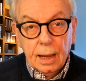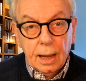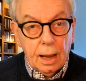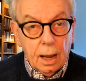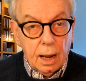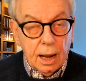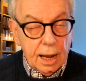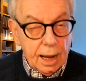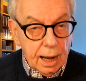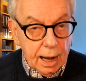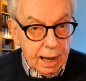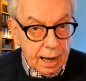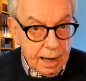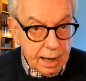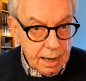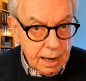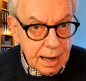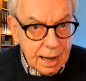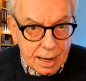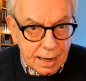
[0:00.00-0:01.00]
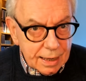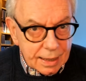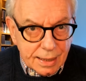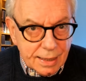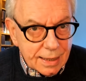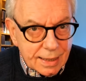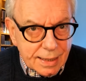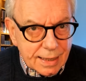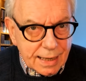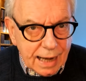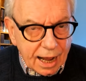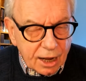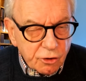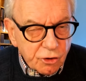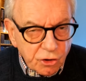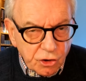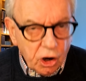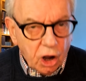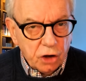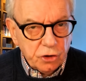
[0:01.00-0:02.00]
He takes
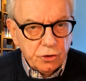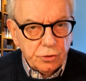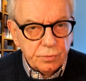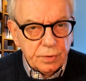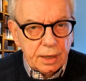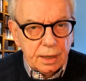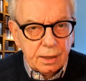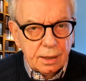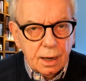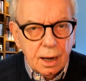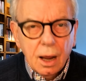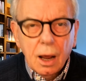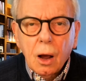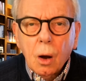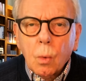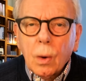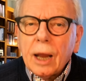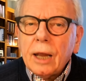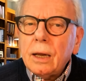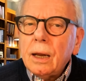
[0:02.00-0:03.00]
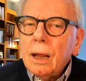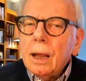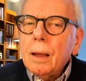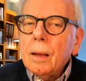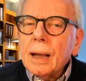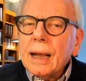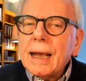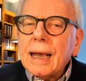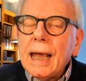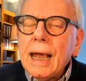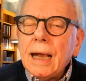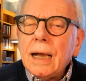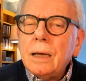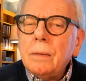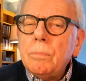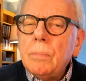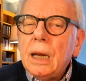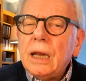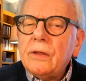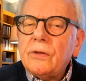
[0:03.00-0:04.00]
charge of it when king and
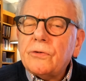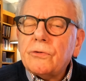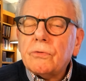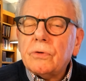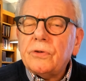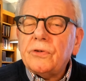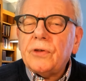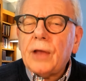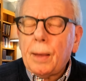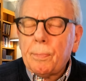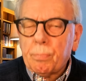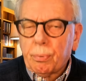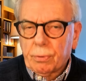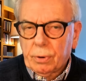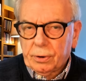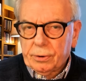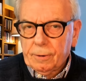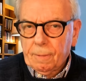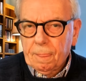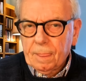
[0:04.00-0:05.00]
minister are separate.